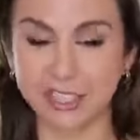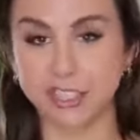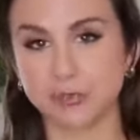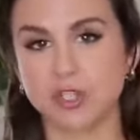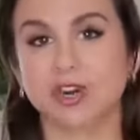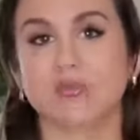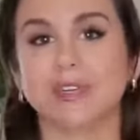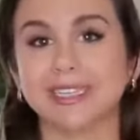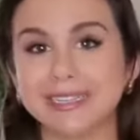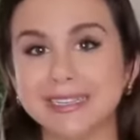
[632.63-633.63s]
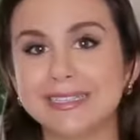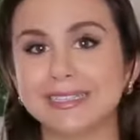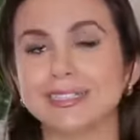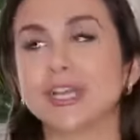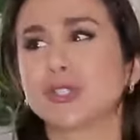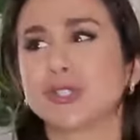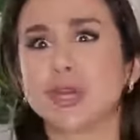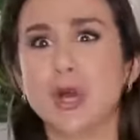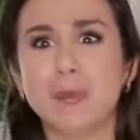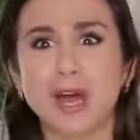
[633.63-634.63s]
Gymshark releases
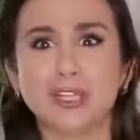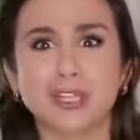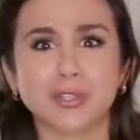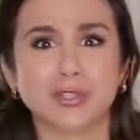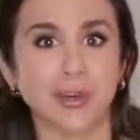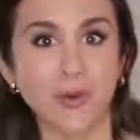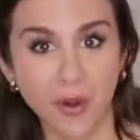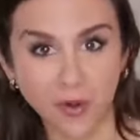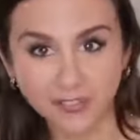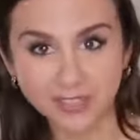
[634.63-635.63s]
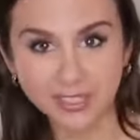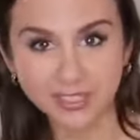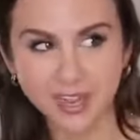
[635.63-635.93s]
so much so often.